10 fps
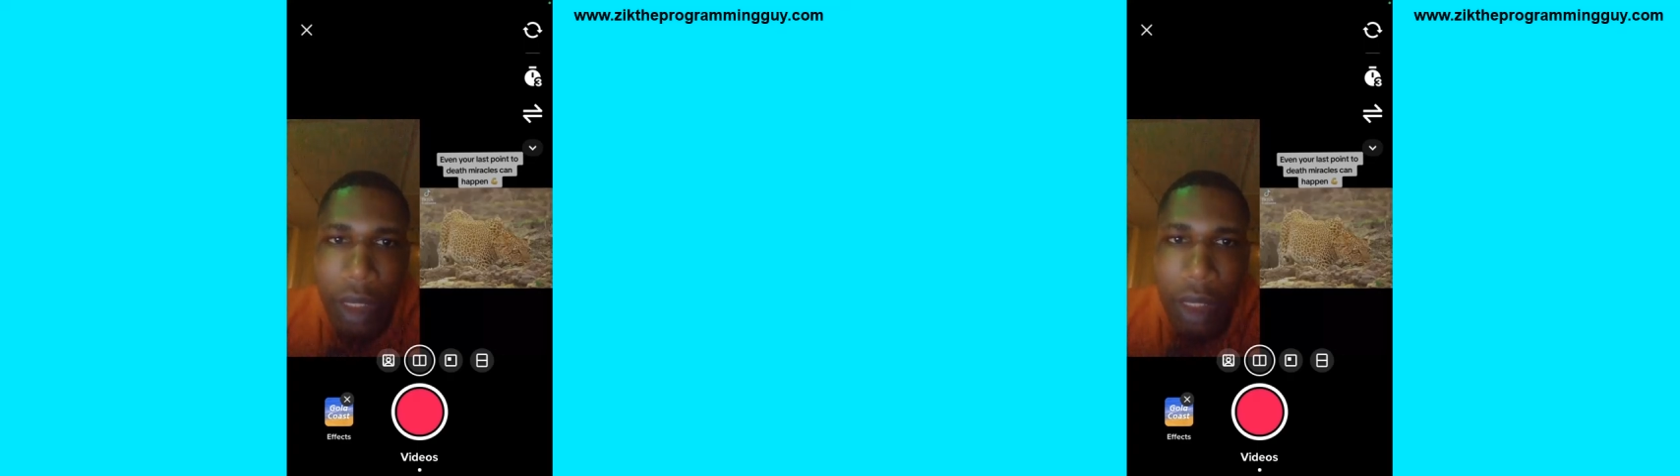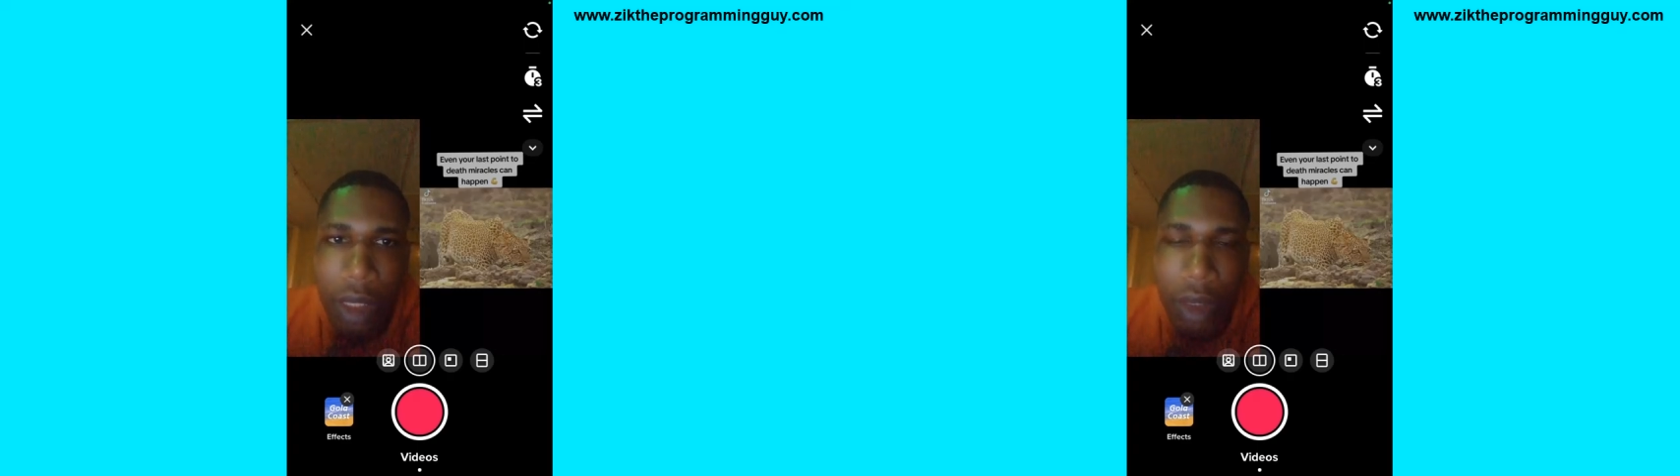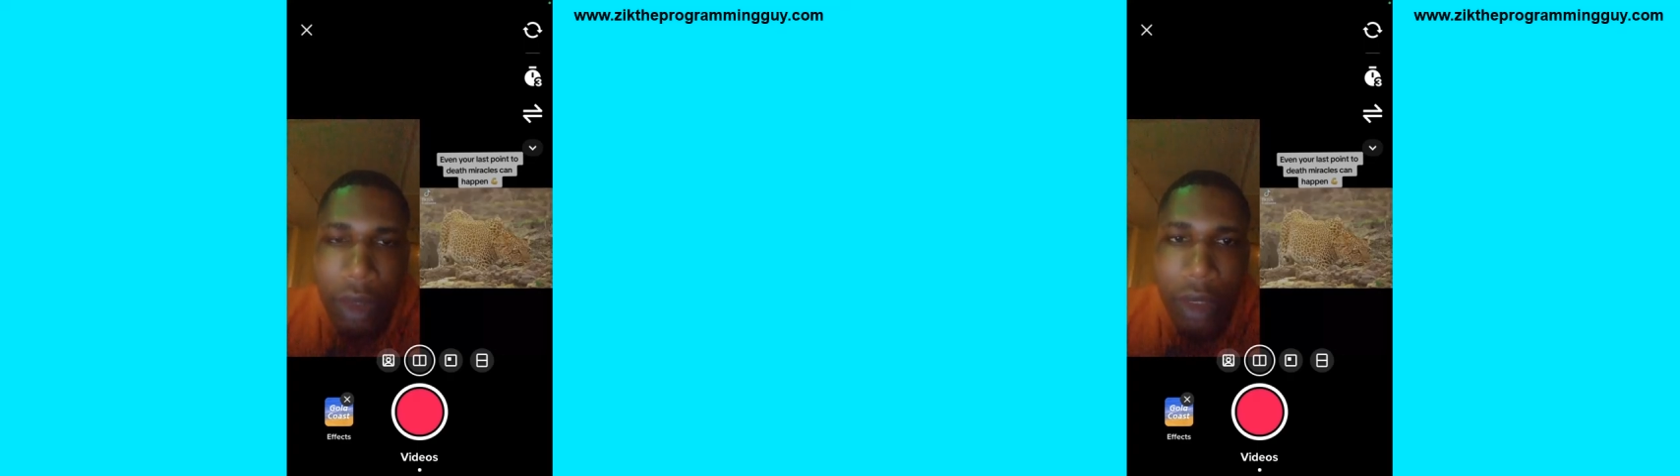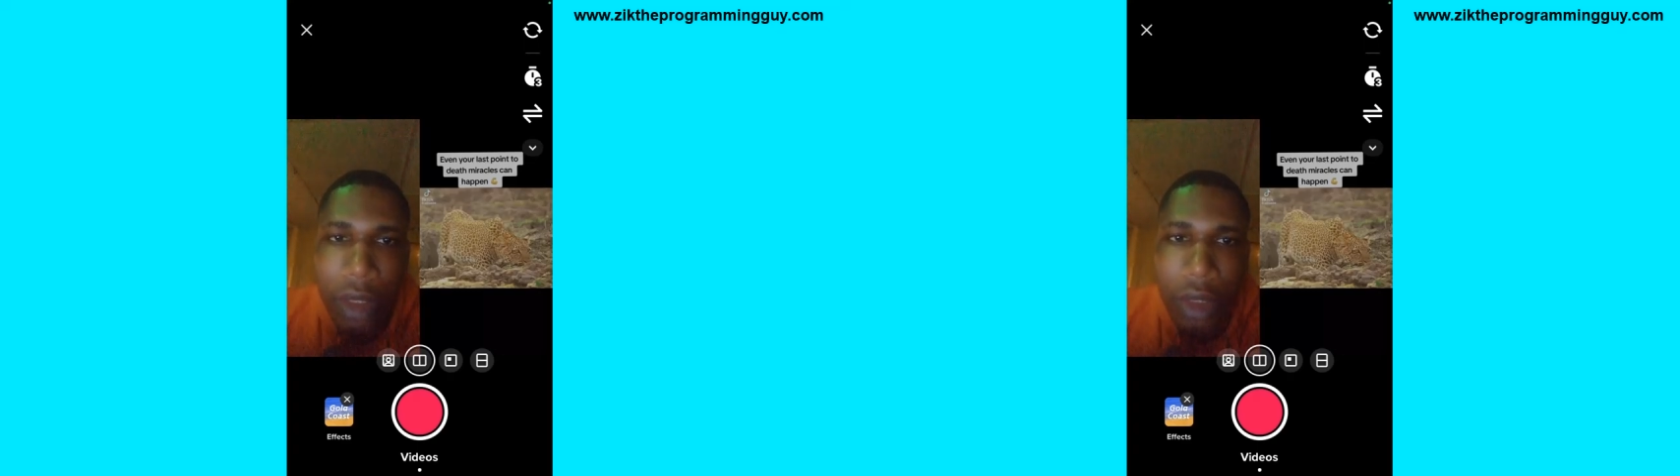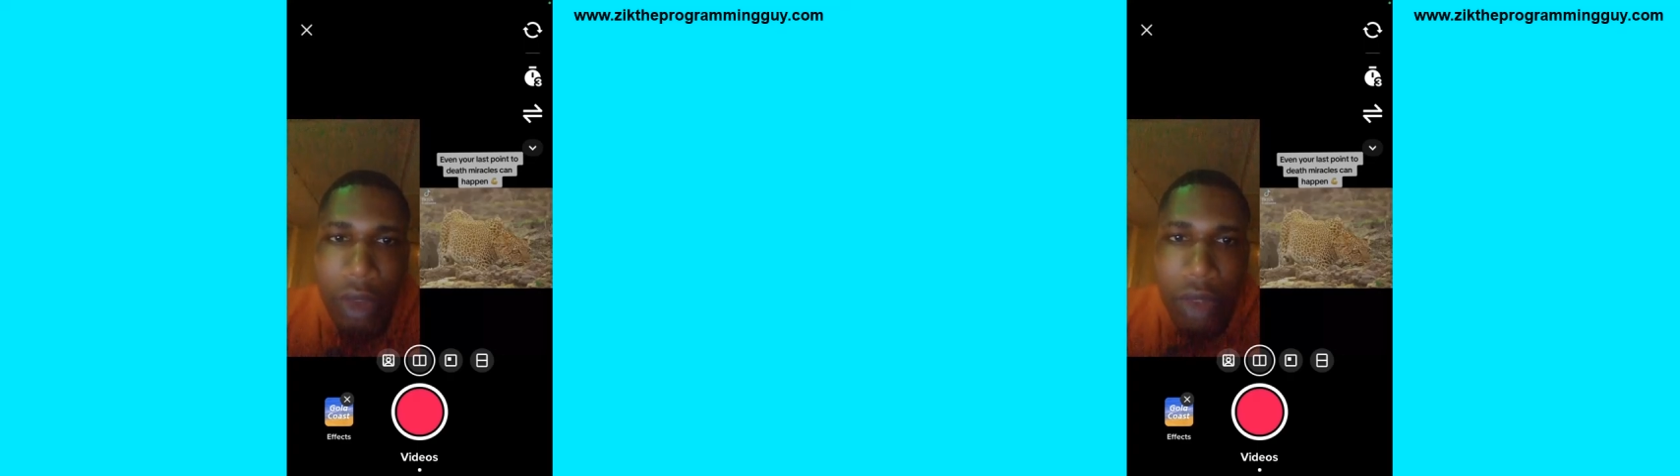Click on
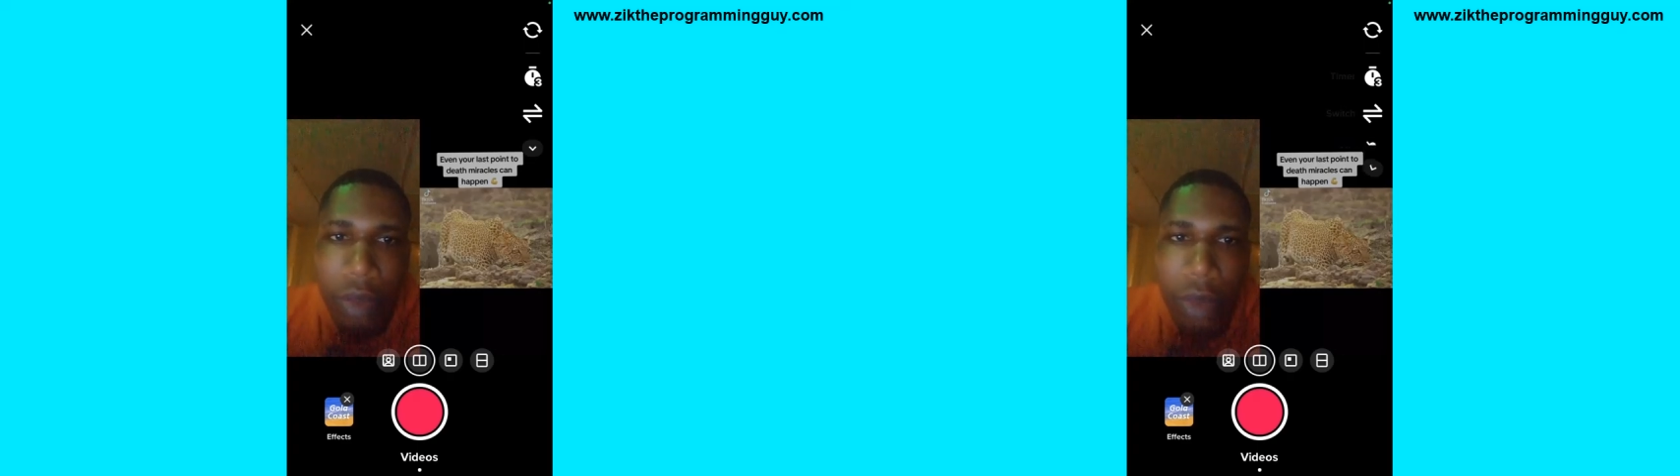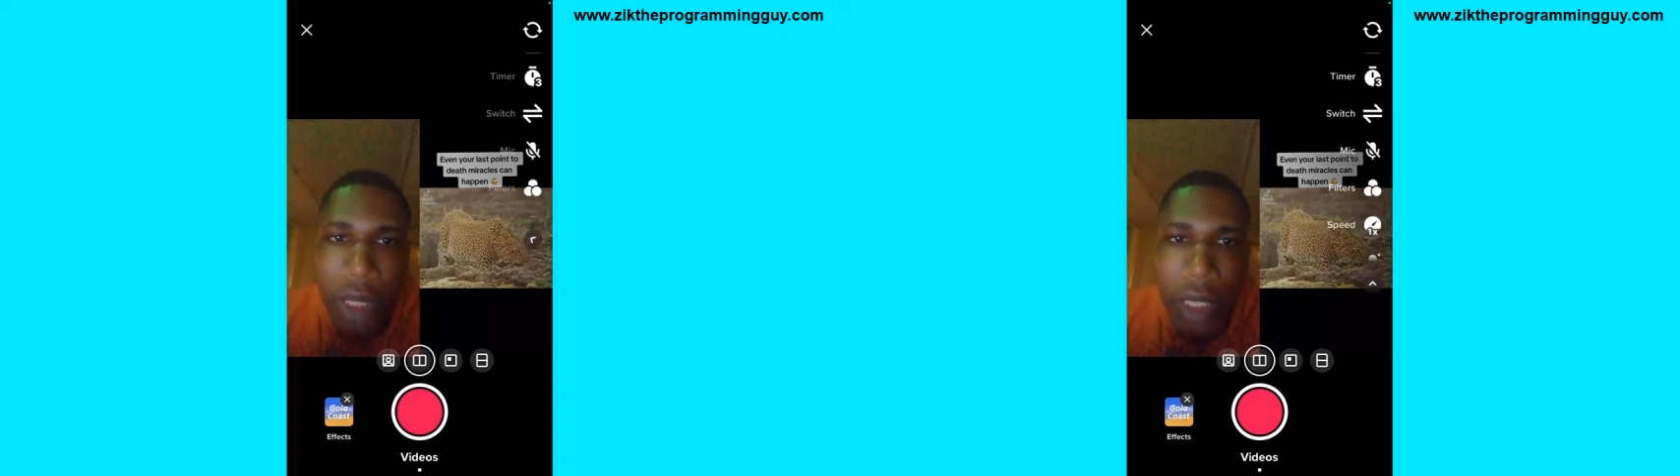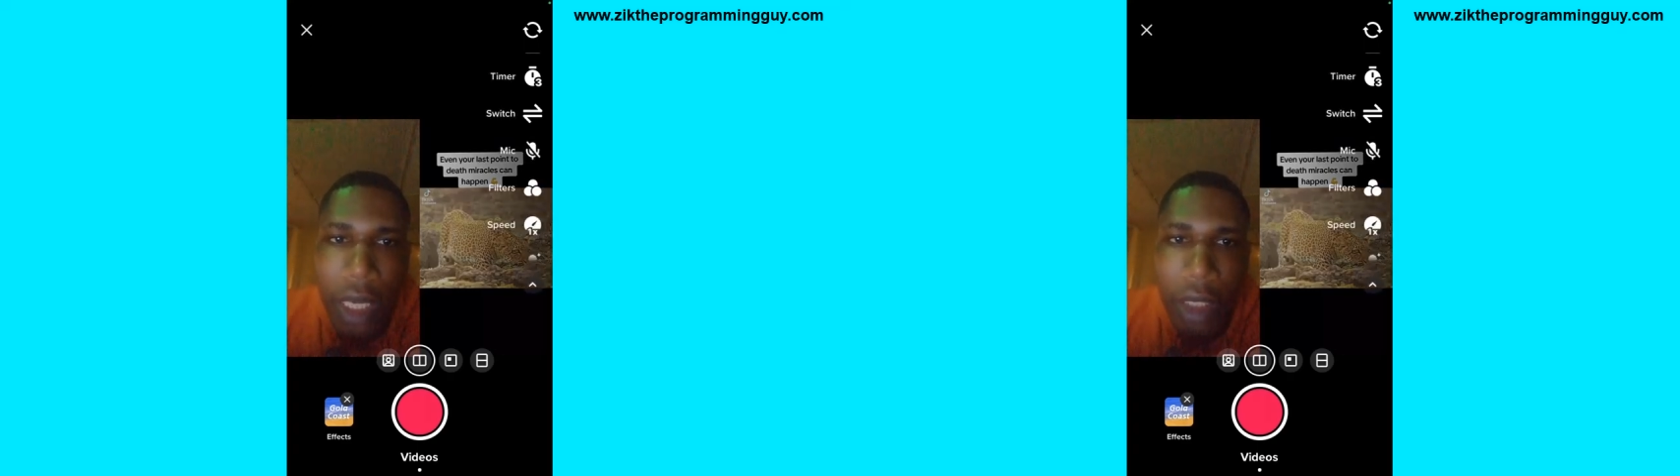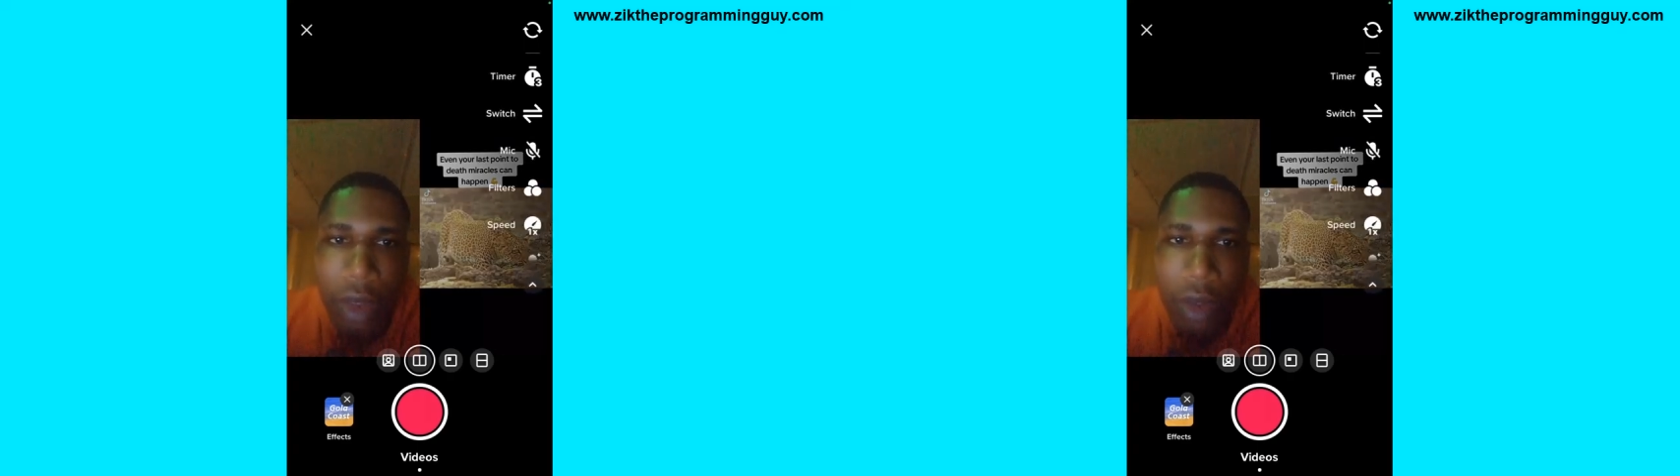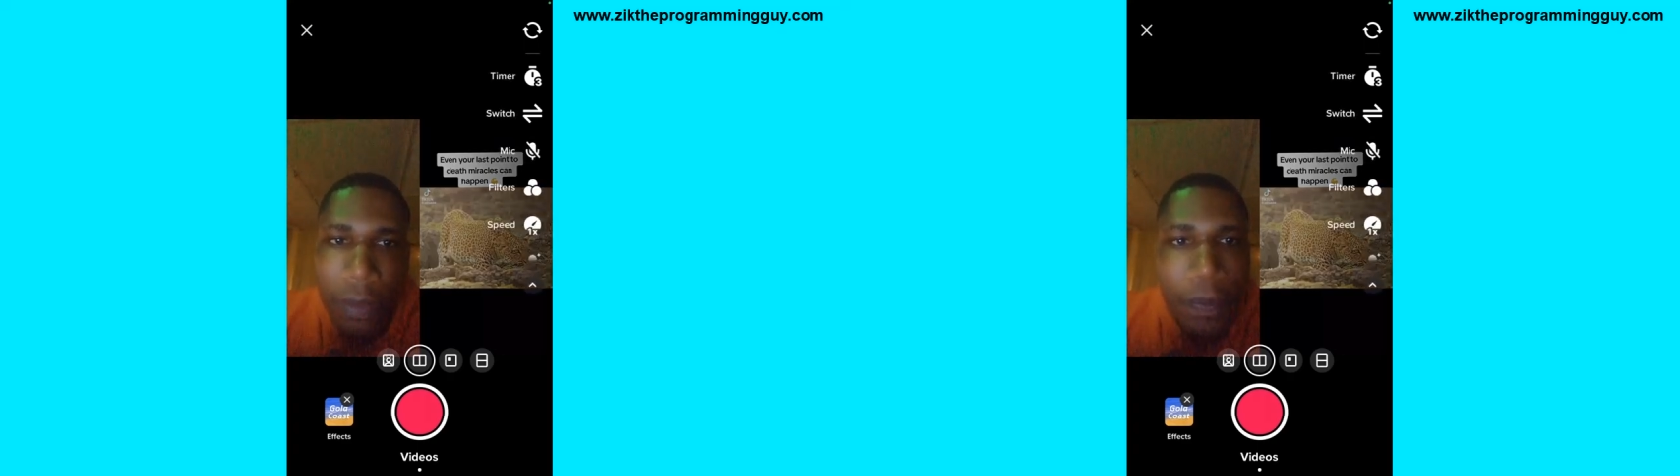this drop down icon,